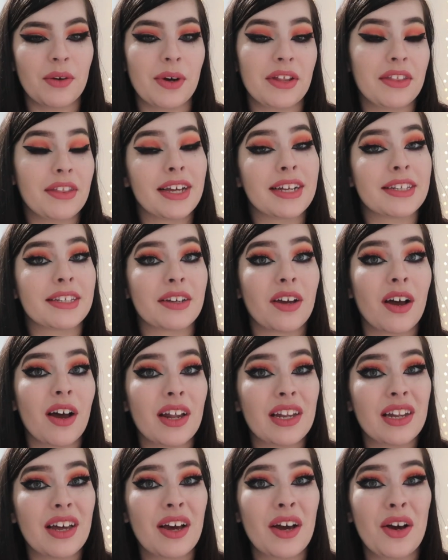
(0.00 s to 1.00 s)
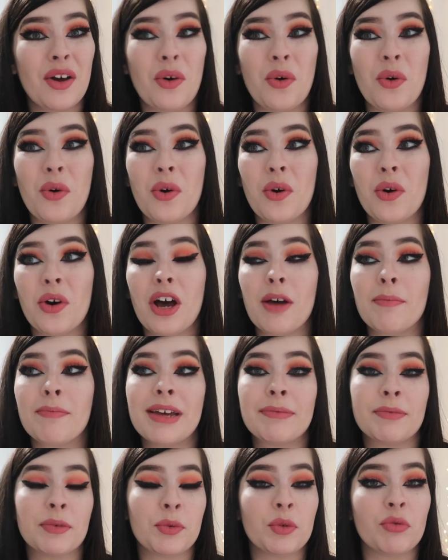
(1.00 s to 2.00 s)
whether that's a colour or a
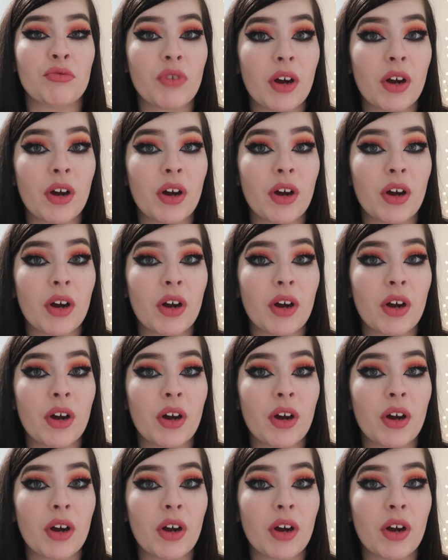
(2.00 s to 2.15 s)
memorable